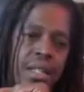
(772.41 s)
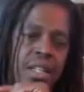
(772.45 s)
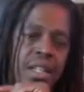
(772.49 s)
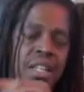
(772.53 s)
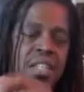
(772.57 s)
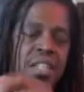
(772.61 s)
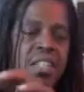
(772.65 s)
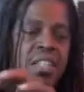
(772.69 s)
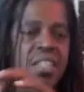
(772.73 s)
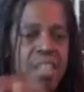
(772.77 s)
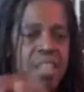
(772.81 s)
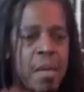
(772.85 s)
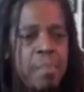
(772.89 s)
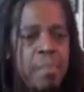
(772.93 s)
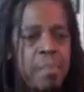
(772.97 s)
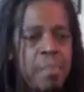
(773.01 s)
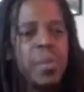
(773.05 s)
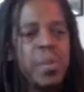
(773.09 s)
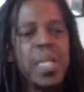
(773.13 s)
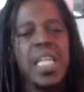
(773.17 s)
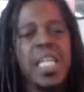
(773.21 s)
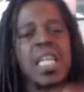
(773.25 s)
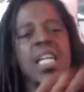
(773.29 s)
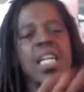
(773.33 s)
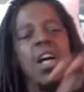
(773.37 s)

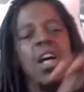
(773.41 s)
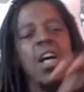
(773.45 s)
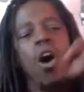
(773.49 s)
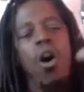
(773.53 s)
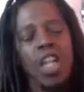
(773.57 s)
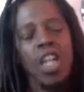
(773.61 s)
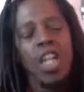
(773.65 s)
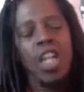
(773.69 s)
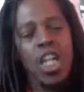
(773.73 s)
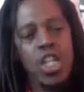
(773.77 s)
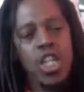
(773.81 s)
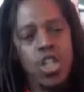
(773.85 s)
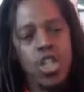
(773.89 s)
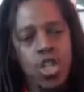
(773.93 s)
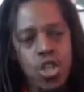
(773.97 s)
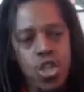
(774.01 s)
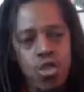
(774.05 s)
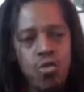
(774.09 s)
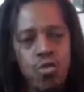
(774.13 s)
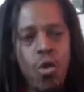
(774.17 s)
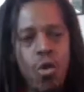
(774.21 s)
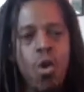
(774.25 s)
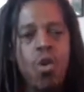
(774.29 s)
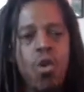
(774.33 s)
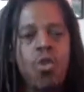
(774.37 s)
Simply
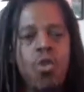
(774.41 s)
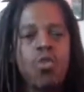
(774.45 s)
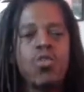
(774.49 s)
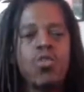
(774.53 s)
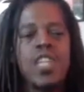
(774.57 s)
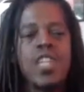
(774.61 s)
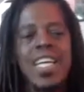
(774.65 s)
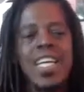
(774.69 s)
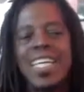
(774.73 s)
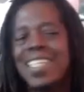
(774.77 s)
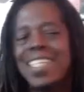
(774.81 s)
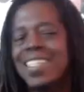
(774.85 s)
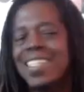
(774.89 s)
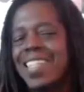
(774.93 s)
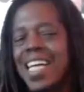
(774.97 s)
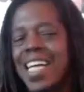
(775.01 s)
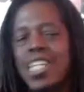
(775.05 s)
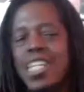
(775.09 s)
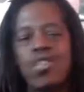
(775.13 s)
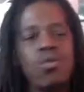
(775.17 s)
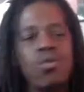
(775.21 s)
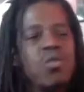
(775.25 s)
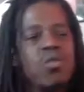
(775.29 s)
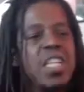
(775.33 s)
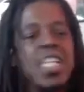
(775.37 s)
control the
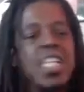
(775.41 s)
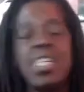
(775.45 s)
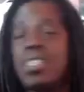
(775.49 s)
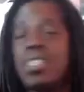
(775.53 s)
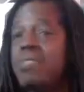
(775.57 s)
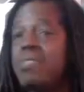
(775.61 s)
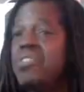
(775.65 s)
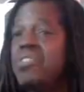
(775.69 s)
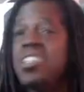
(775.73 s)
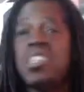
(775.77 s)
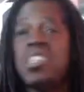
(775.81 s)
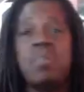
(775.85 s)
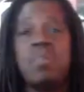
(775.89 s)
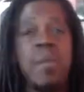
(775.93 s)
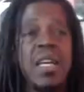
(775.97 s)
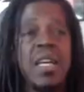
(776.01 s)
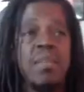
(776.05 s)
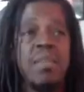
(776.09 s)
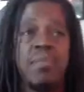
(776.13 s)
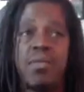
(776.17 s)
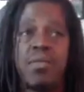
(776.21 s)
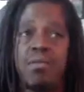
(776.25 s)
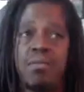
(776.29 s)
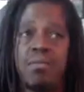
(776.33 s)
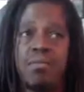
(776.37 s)
essential needs of these
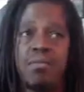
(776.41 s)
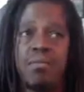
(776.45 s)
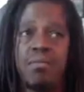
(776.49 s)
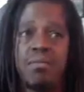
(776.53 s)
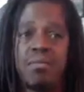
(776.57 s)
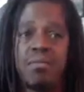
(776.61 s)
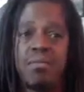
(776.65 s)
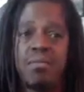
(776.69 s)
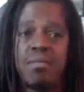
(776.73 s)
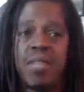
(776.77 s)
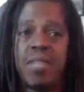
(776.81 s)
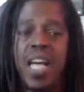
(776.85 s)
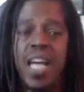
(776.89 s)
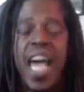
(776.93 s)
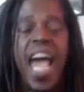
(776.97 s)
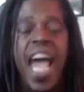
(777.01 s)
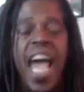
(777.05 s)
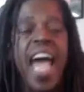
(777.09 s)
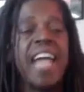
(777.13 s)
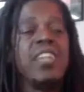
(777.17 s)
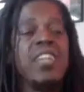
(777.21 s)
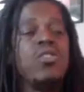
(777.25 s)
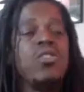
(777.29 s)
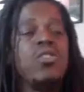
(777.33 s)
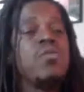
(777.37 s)
people,
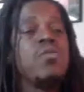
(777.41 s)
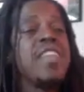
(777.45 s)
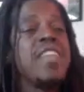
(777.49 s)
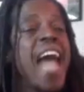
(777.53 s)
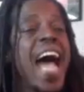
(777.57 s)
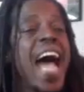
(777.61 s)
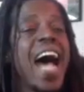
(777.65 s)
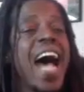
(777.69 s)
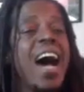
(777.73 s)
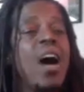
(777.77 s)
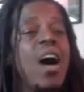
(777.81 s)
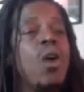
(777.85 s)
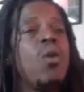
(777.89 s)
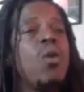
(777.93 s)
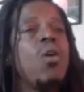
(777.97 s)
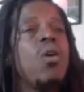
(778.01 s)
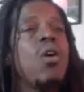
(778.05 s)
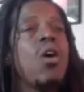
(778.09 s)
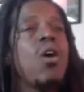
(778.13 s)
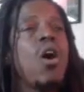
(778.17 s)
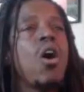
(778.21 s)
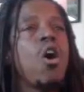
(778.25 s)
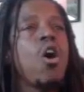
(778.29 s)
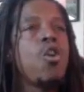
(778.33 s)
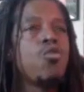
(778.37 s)
and you now
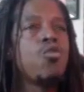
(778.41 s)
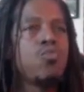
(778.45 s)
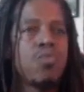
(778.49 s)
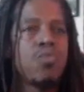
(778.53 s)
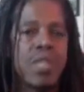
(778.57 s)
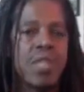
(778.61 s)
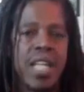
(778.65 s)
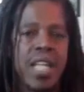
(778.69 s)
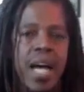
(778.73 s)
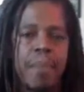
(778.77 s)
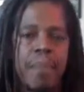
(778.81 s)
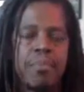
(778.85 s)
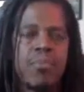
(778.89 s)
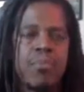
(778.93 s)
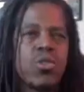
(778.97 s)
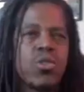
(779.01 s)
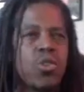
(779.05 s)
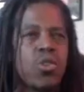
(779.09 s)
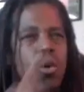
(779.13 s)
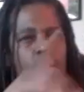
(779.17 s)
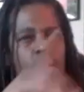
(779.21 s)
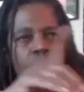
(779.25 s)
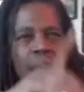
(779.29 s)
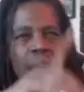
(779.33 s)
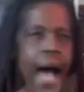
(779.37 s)
own them. So
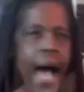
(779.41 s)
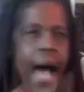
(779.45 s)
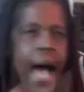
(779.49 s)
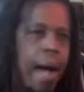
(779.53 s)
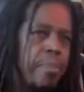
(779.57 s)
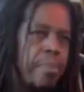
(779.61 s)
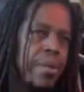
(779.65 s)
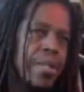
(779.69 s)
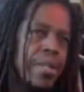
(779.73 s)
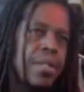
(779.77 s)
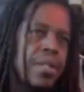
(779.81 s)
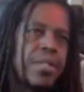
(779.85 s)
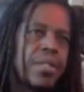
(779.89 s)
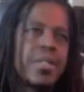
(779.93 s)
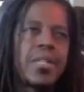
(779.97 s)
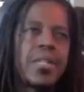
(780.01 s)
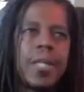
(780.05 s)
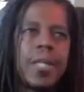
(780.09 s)
what happens?